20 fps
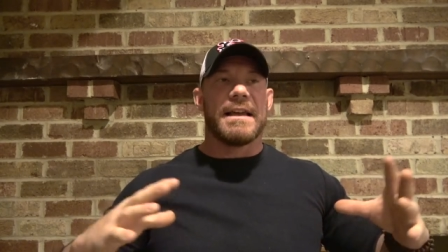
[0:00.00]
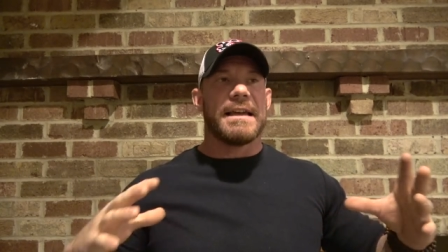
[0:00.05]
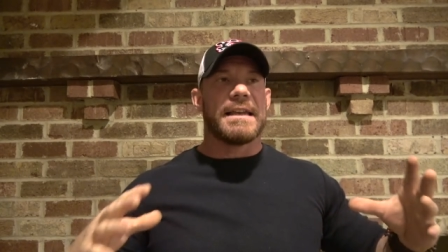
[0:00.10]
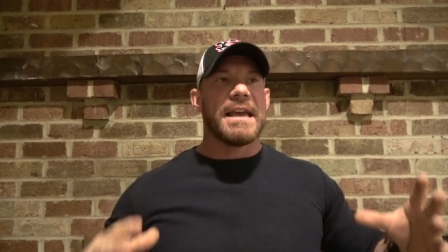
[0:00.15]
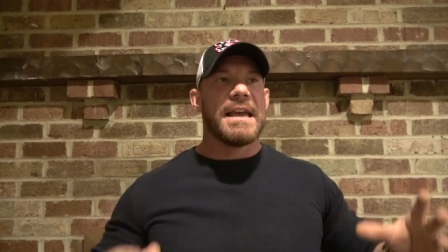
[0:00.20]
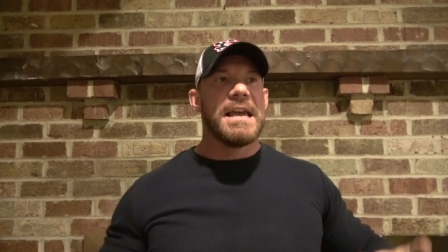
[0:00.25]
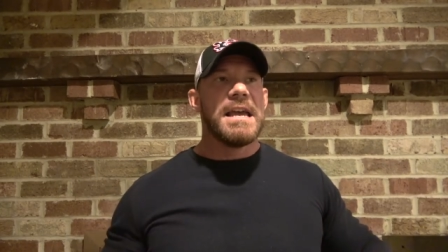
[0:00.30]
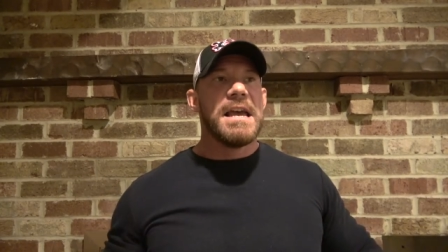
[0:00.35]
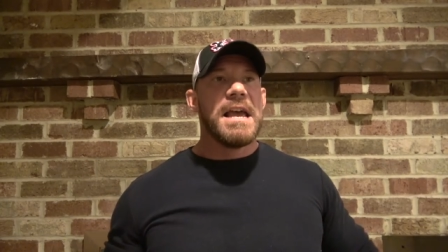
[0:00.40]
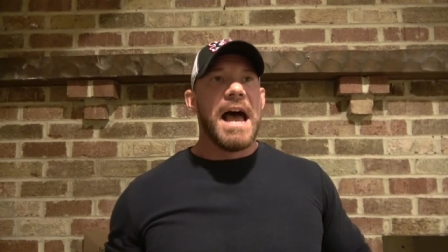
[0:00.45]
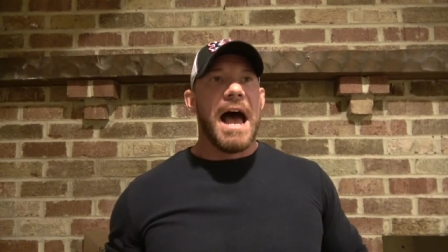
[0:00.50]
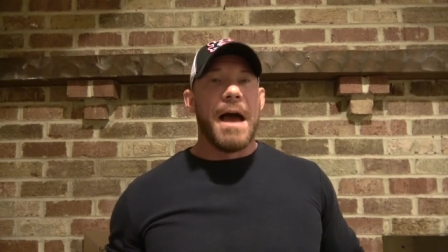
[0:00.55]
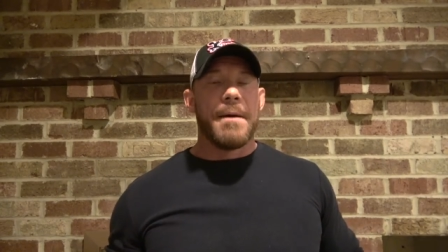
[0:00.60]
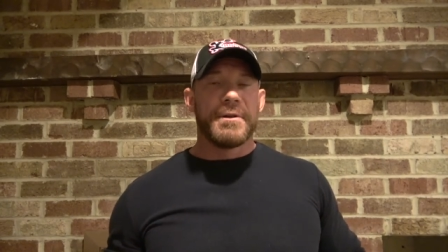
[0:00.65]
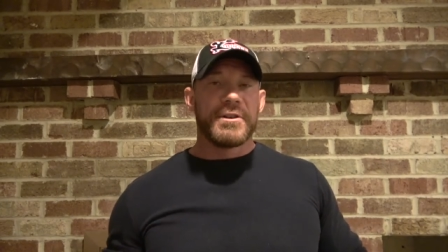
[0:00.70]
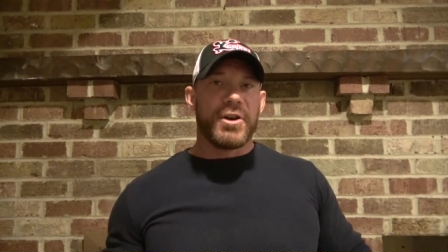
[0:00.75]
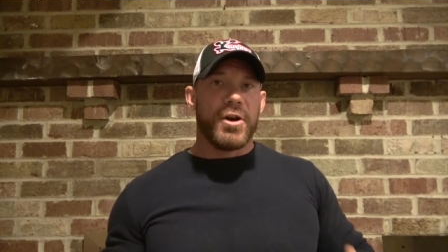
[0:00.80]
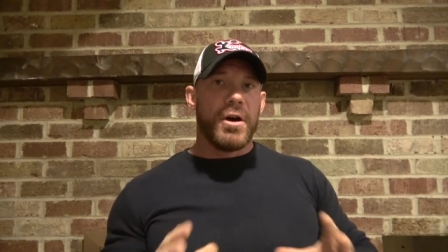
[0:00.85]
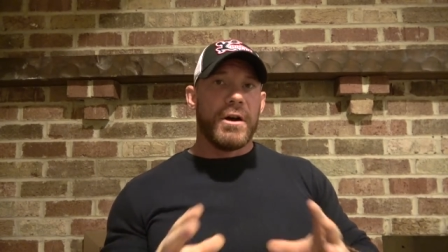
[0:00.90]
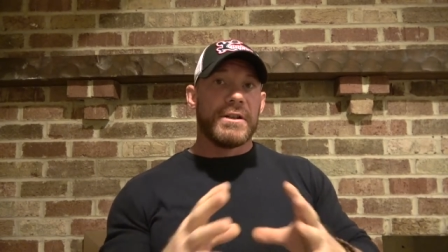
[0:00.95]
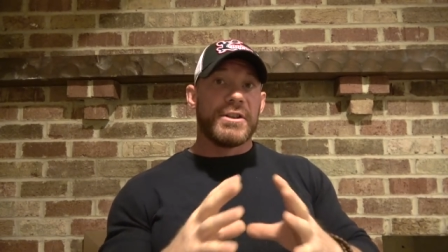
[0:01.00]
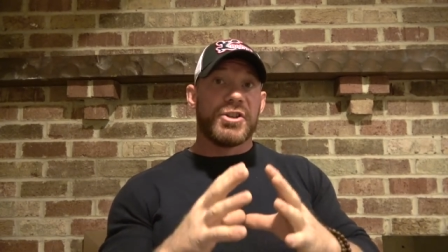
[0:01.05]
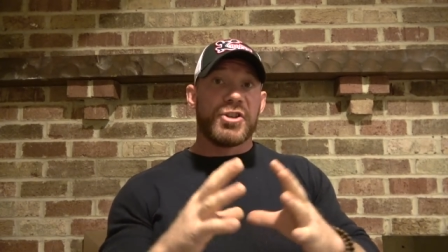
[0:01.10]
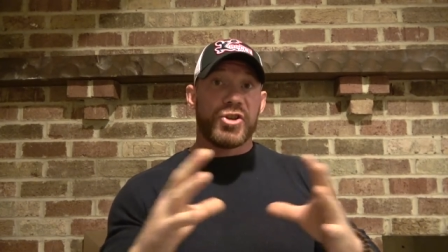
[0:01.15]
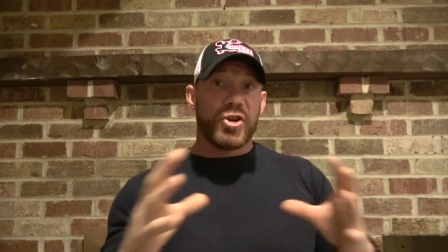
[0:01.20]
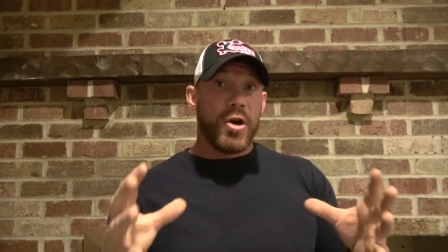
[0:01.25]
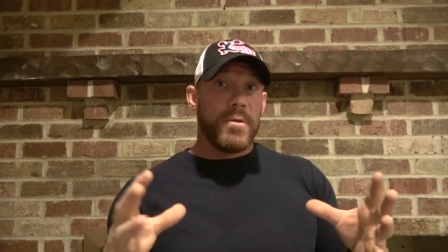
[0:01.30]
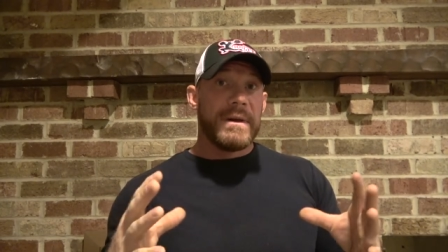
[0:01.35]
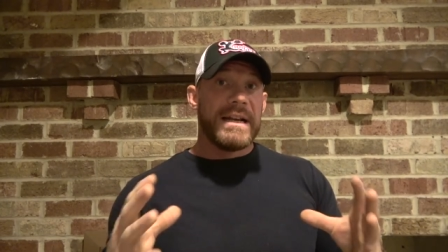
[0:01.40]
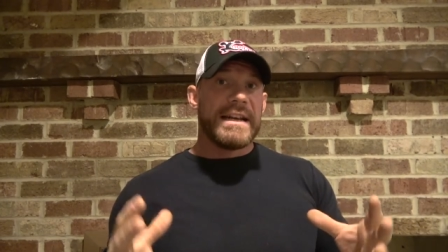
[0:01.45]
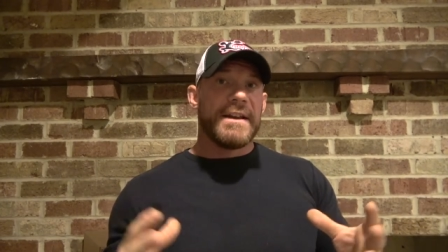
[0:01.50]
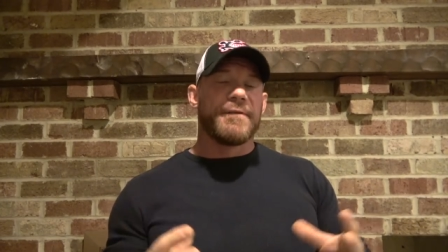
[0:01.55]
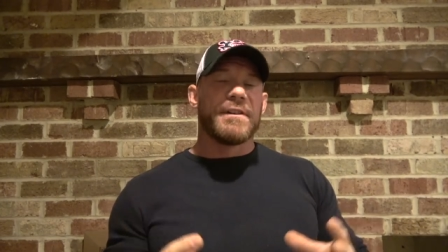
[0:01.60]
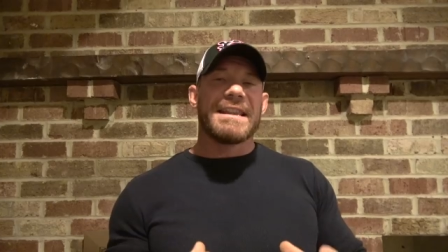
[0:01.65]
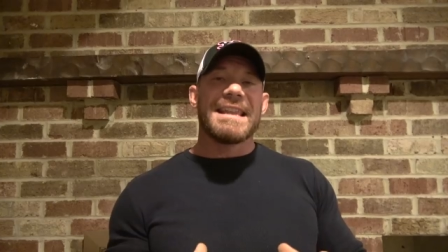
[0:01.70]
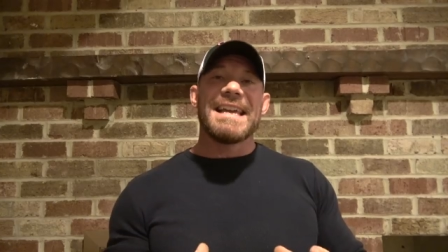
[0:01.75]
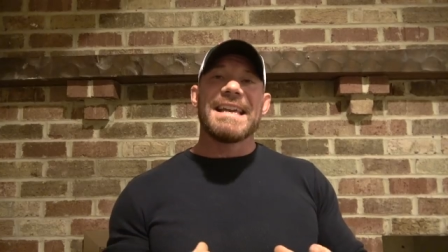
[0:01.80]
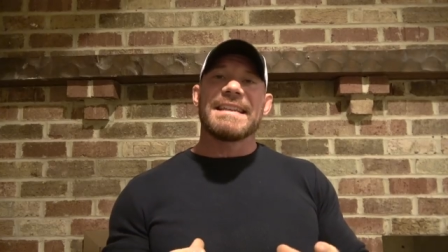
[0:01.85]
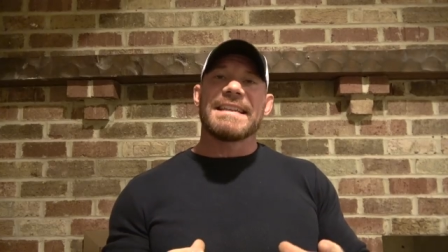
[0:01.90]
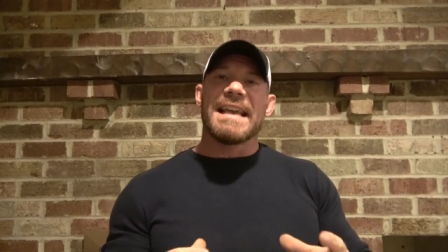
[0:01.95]
Like I was on so many
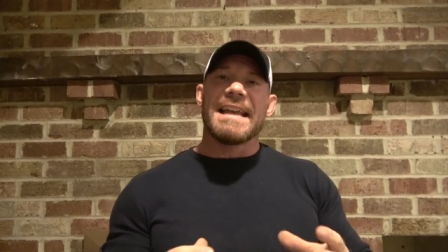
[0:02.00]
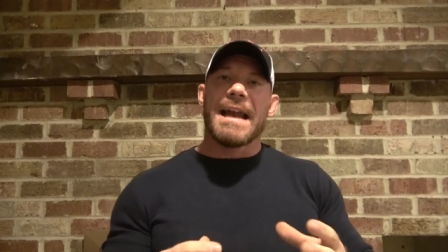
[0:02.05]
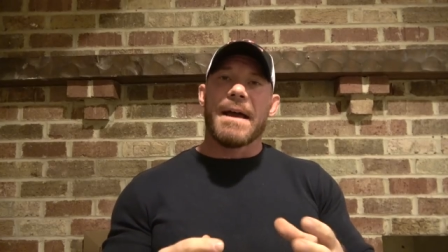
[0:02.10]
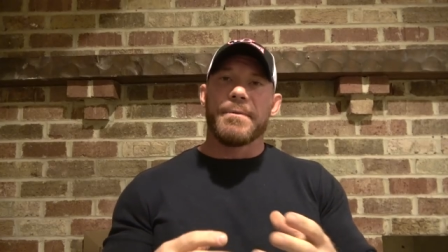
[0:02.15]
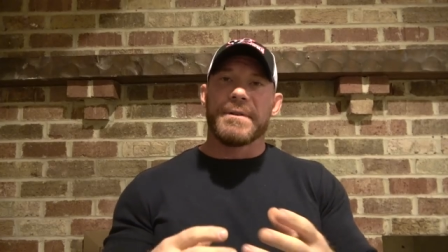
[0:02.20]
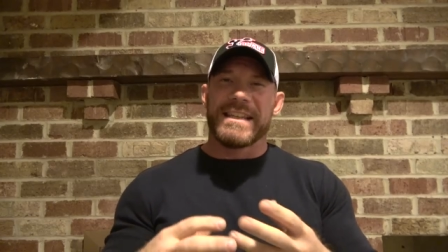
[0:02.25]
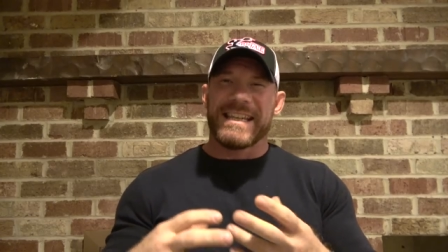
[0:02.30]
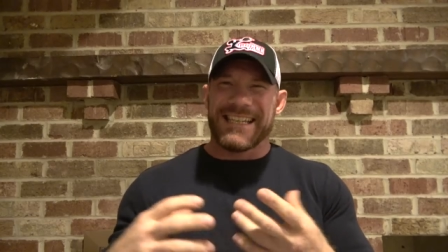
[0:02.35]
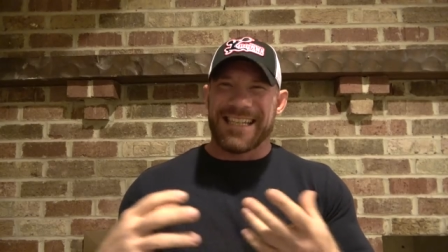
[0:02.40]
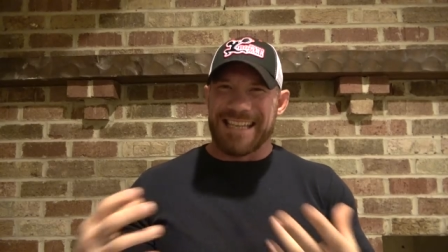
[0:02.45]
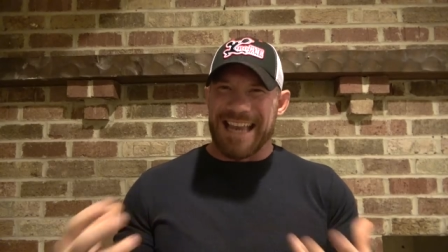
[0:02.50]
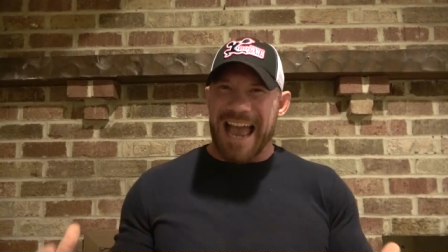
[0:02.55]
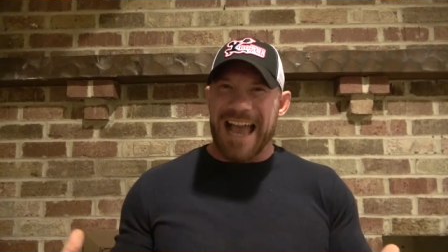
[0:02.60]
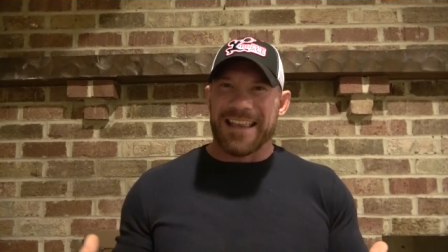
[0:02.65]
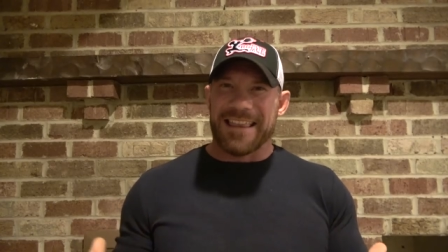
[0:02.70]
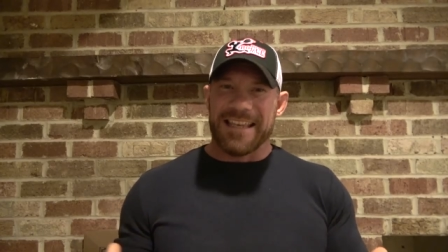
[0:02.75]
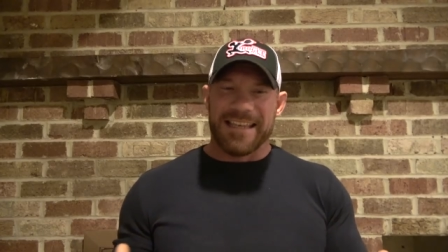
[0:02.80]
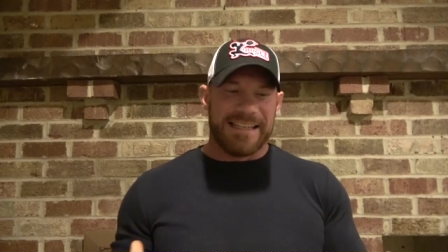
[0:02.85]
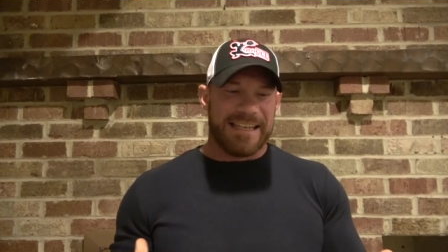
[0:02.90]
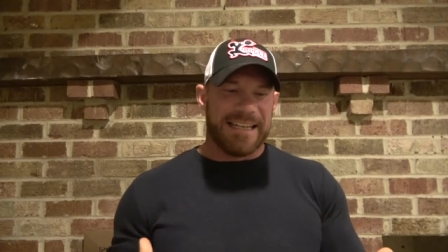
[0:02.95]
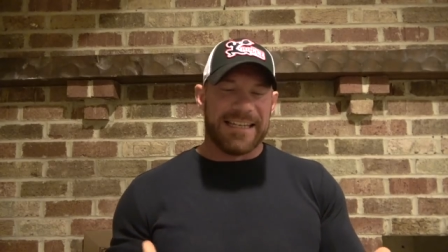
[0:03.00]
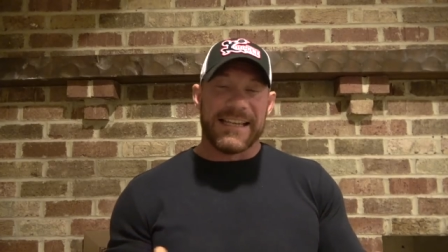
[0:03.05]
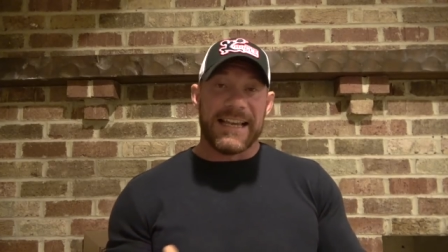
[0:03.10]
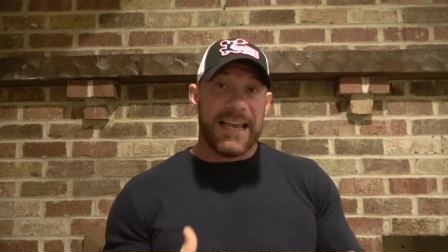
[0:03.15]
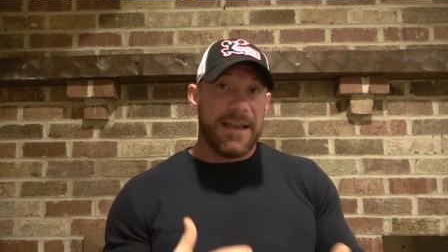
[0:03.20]
different things and I would stack these things.